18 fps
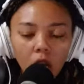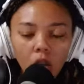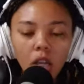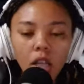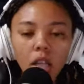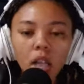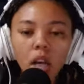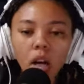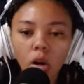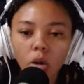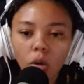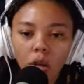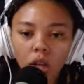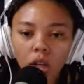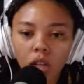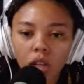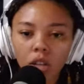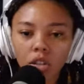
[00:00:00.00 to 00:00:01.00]
Now,
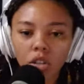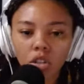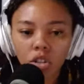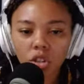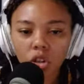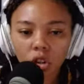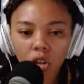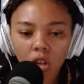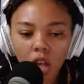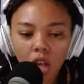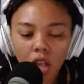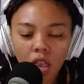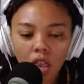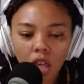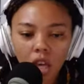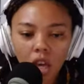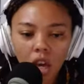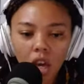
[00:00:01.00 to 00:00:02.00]
concerning
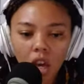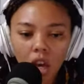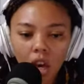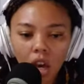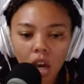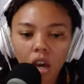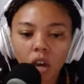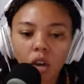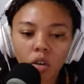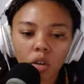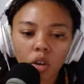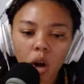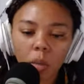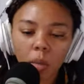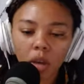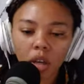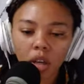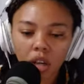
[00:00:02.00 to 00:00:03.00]
the
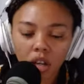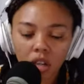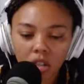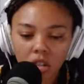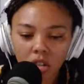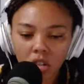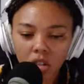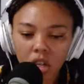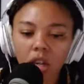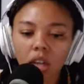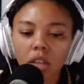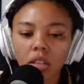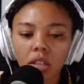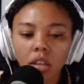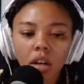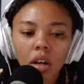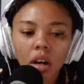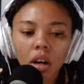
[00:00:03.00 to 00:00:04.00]
economic state
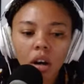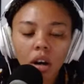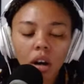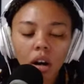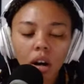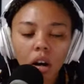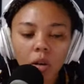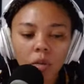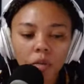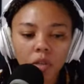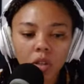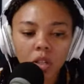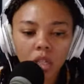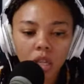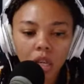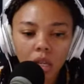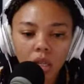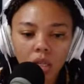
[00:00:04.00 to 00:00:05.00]
of
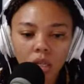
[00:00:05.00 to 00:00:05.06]
St.